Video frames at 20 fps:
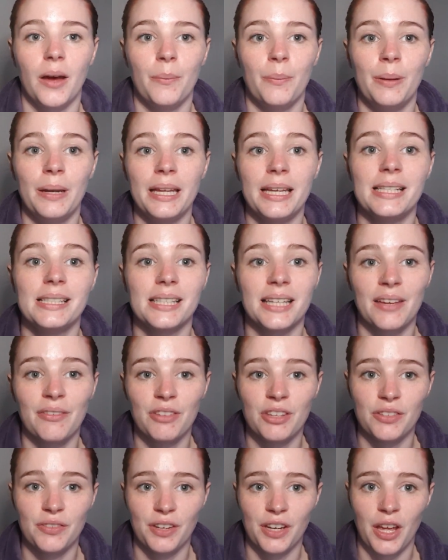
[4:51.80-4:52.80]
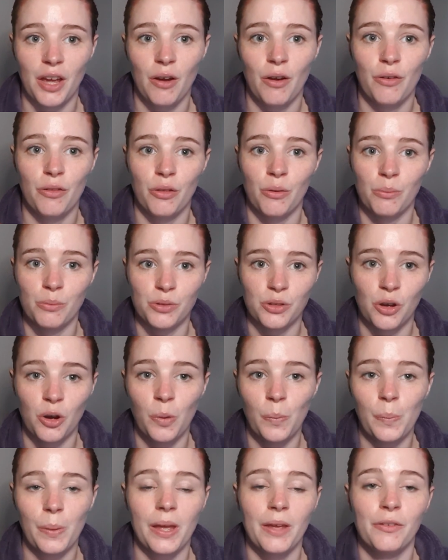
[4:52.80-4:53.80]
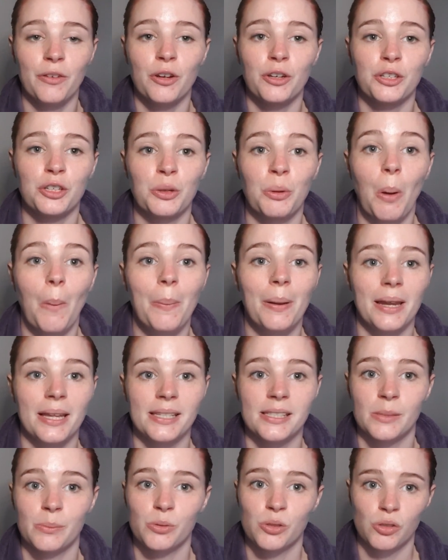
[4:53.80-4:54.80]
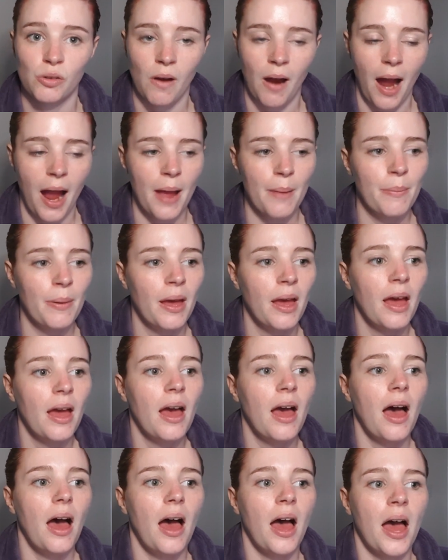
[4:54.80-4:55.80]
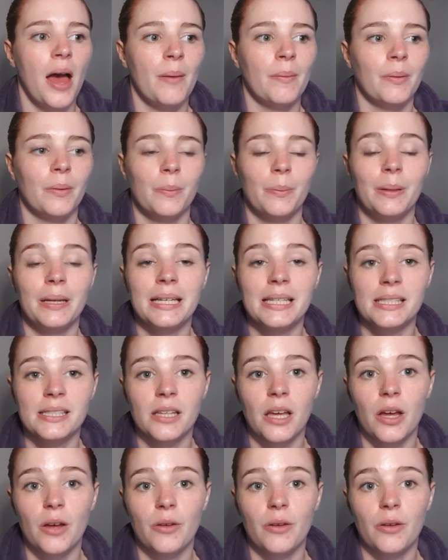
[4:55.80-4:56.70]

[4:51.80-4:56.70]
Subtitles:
please give this video a thumbs up. If you're new, please subscribe. Please